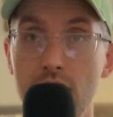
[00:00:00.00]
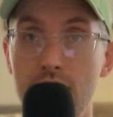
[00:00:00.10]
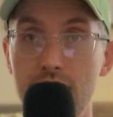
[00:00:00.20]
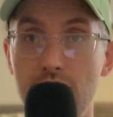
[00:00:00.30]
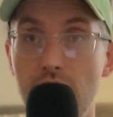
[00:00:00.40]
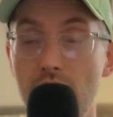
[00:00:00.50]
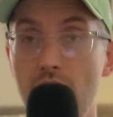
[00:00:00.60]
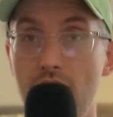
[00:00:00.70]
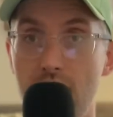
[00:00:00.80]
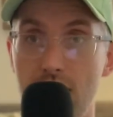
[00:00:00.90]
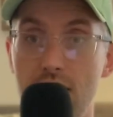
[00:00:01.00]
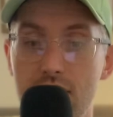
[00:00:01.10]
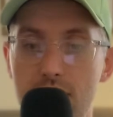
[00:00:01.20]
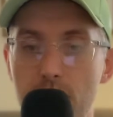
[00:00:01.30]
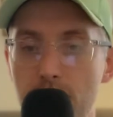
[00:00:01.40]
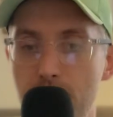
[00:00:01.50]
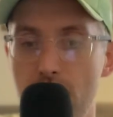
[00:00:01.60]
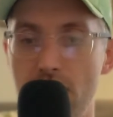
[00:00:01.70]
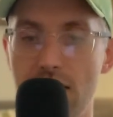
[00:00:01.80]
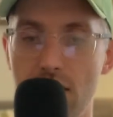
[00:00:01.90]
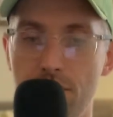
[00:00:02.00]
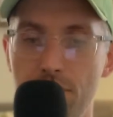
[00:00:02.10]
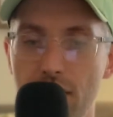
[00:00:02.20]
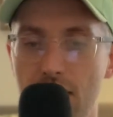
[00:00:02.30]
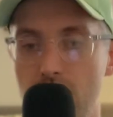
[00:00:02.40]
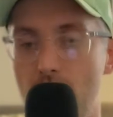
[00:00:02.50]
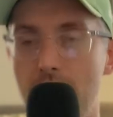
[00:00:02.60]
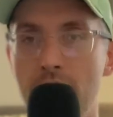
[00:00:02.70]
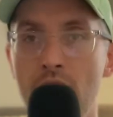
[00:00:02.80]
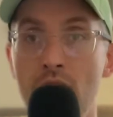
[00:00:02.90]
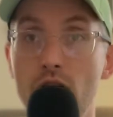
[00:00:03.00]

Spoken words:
seen in this marina as well. The